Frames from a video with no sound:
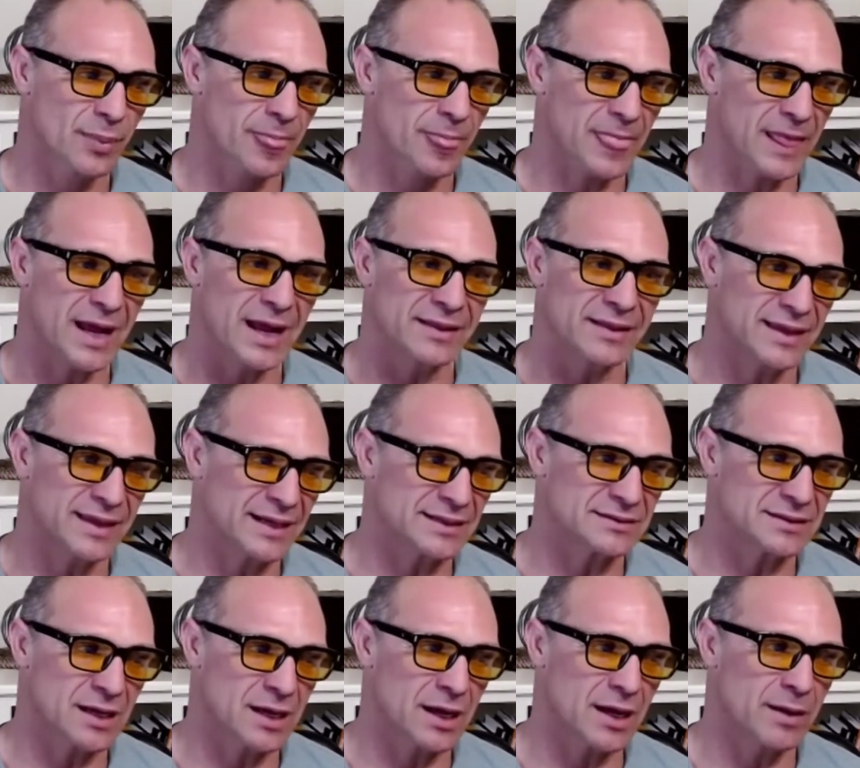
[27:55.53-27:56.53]
at that
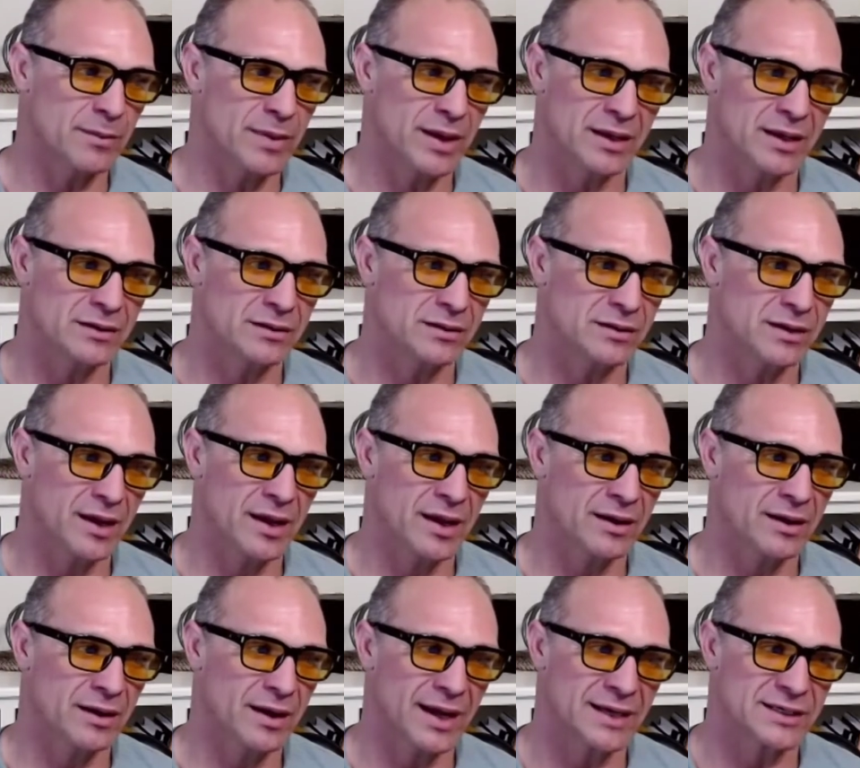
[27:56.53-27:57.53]
time and
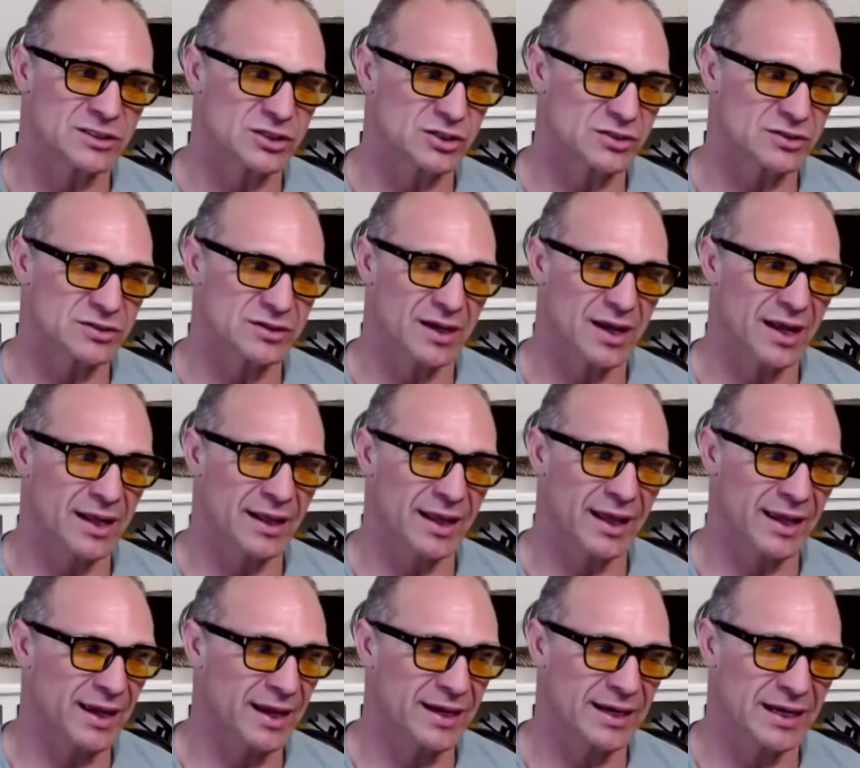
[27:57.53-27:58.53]
and i just i
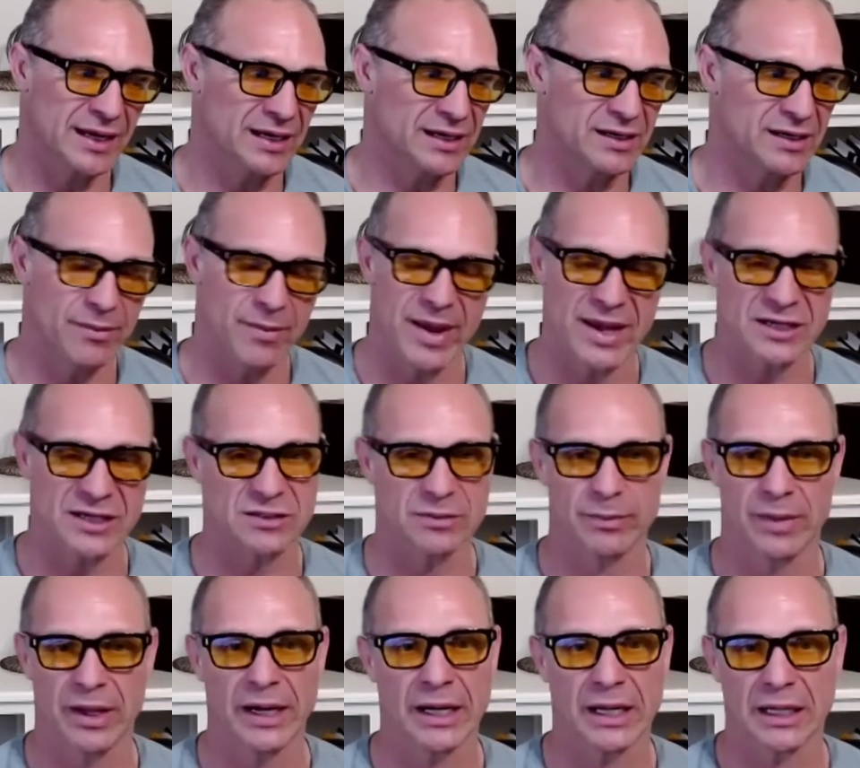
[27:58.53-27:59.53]
like i needed to make some
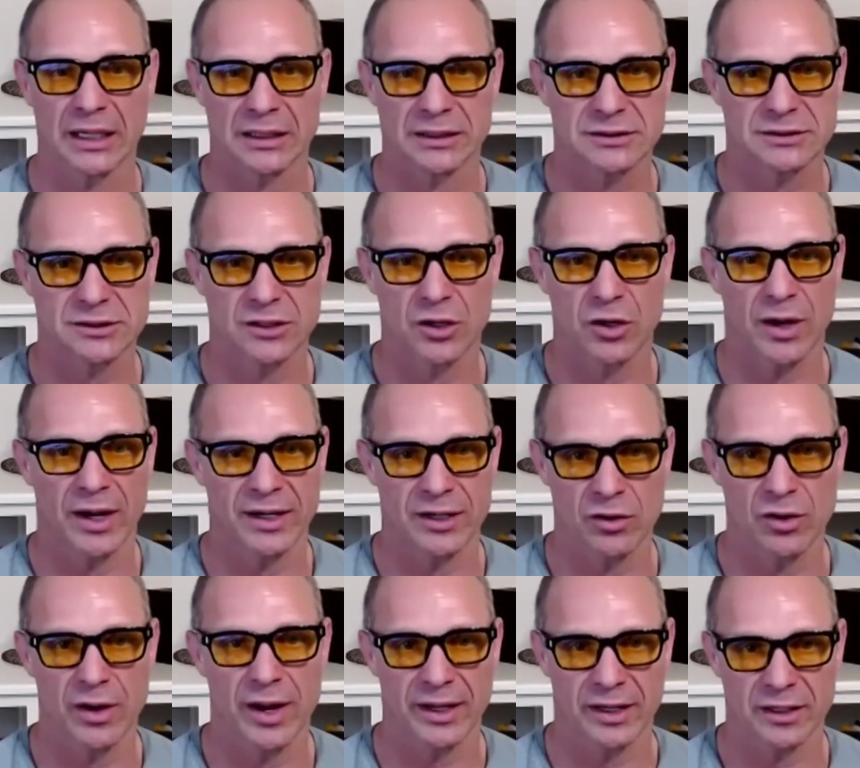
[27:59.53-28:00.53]
money so i
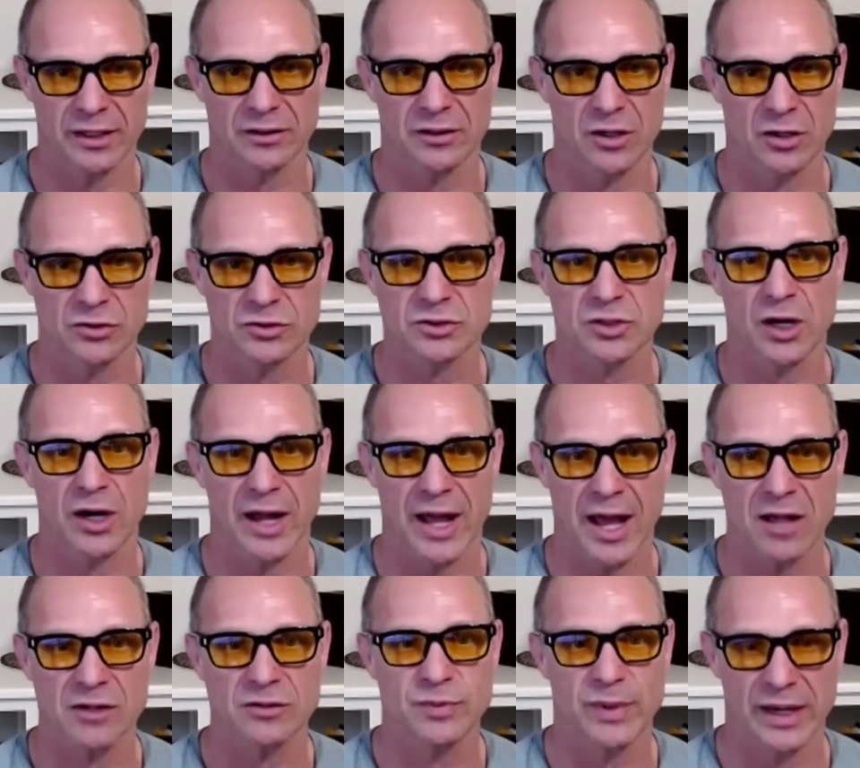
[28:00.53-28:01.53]
knew i could go start a
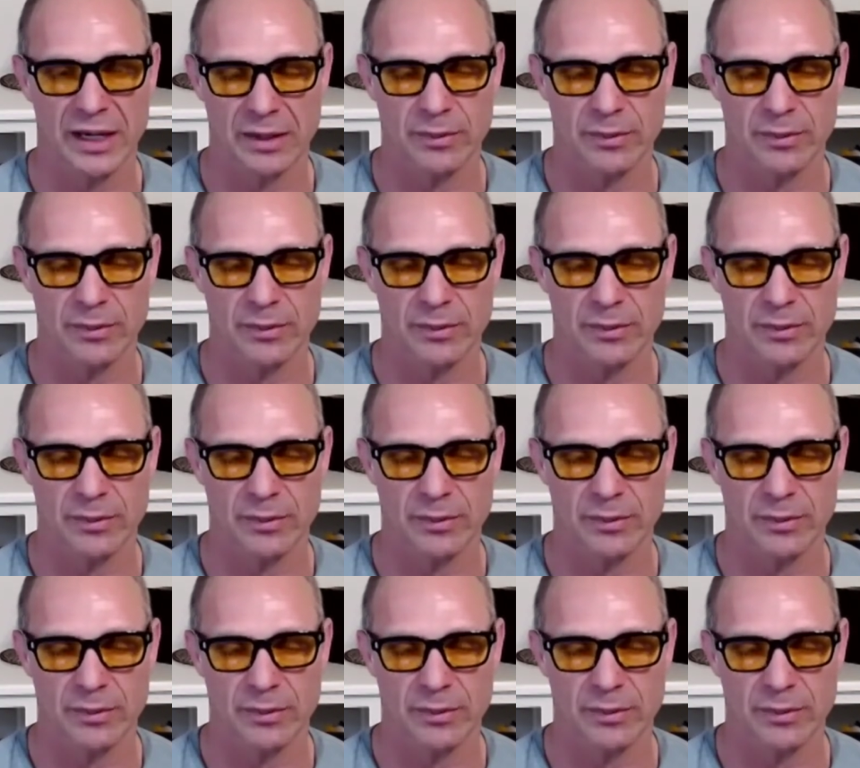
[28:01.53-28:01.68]
house painting